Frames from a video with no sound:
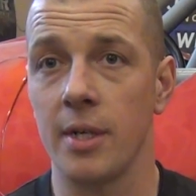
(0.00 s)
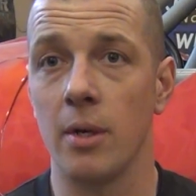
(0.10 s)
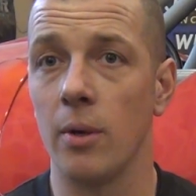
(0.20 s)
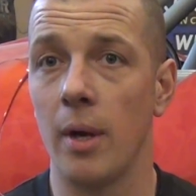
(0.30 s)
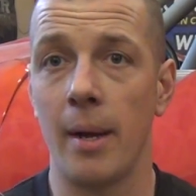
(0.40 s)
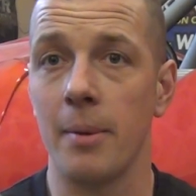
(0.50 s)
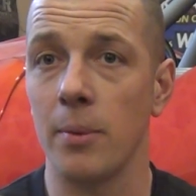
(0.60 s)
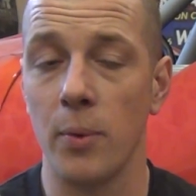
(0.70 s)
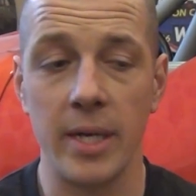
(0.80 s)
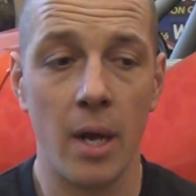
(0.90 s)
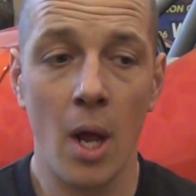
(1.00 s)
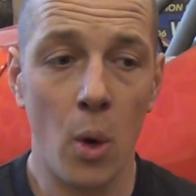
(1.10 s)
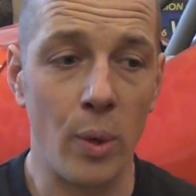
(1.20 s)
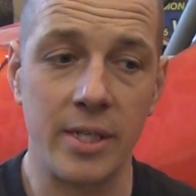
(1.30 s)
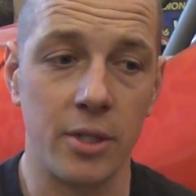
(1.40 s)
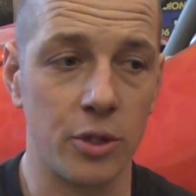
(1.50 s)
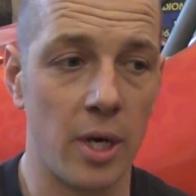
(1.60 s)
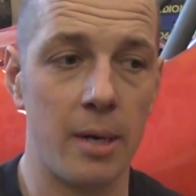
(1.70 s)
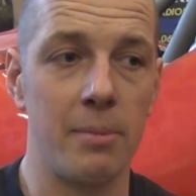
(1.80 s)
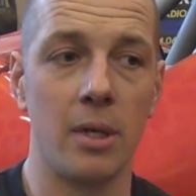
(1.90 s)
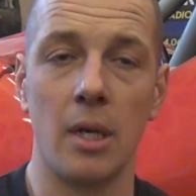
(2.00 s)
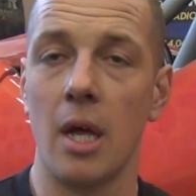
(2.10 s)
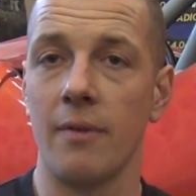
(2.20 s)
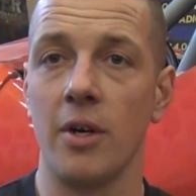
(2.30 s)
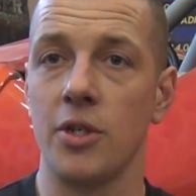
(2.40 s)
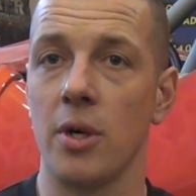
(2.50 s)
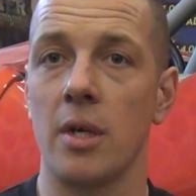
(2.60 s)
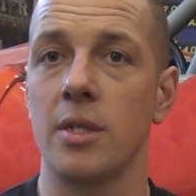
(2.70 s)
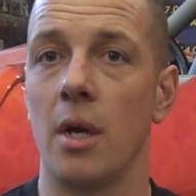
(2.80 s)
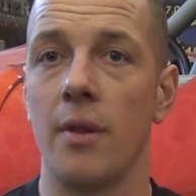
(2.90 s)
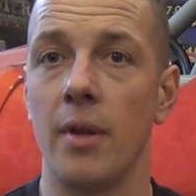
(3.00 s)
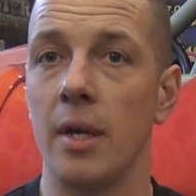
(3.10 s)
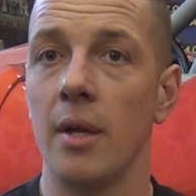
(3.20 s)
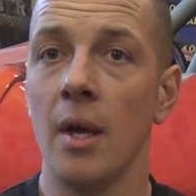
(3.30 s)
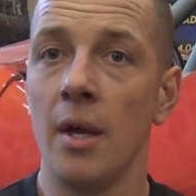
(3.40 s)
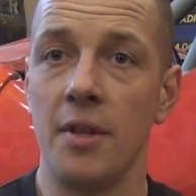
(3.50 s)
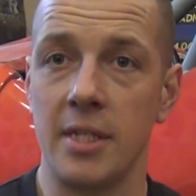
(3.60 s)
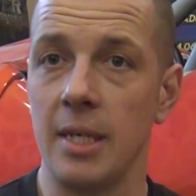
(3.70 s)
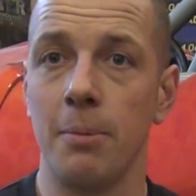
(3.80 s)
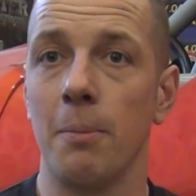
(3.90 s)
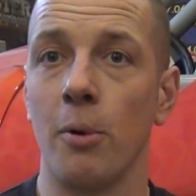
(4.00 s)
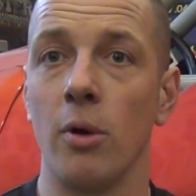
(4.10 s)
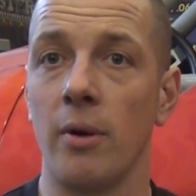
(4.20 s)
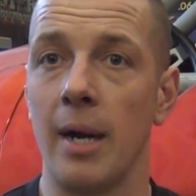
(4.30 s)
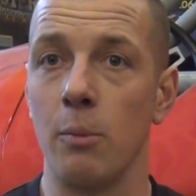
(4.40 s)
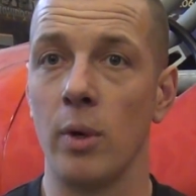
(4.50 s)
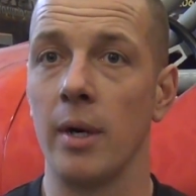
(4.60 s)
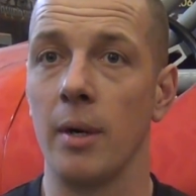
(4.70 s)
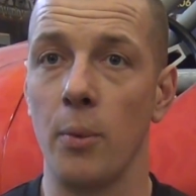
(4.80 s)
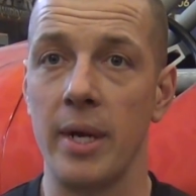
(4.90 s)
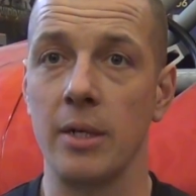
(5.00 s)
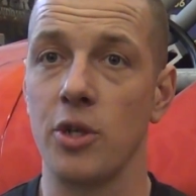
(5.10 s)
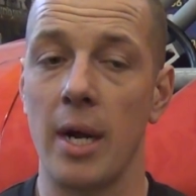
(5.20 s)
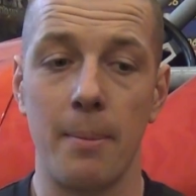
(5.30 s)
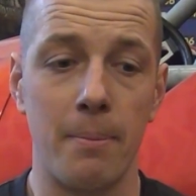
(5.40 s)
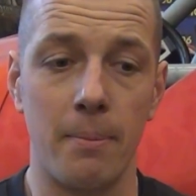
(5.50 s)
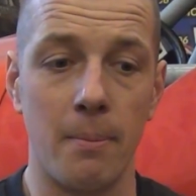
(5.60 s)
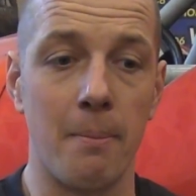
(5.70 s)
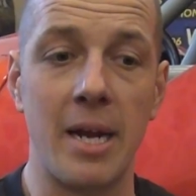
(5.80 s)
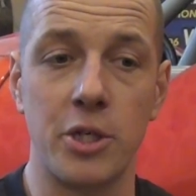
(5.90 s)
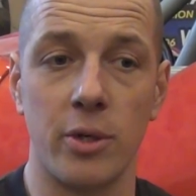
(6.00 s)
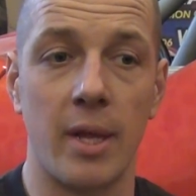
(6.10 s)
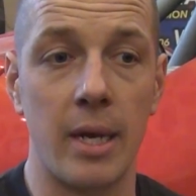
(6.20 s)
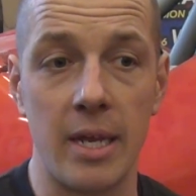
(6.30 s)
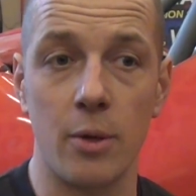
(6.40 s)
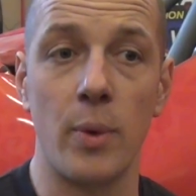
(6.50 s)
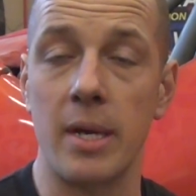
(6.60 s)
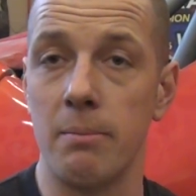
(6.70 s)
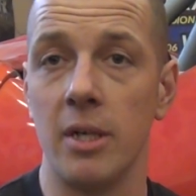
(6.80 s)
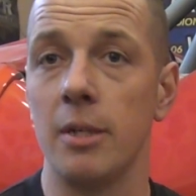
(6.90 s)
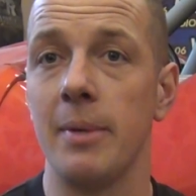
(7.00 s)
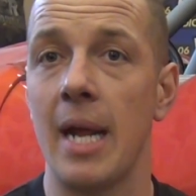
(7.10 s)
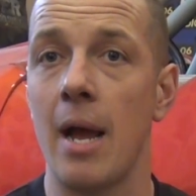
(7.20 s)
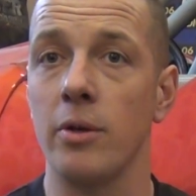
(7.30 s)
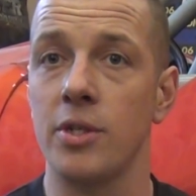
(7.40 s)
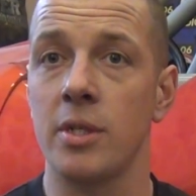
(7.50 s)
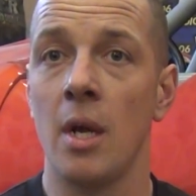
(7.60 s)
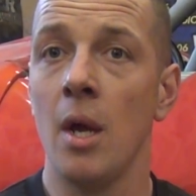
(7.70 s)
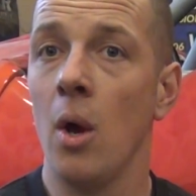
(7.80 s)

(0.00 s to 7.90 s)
You know, I mean, we still try to build a lot of our trucks on the simple program, where we can try to make sure that either we can build them in-house,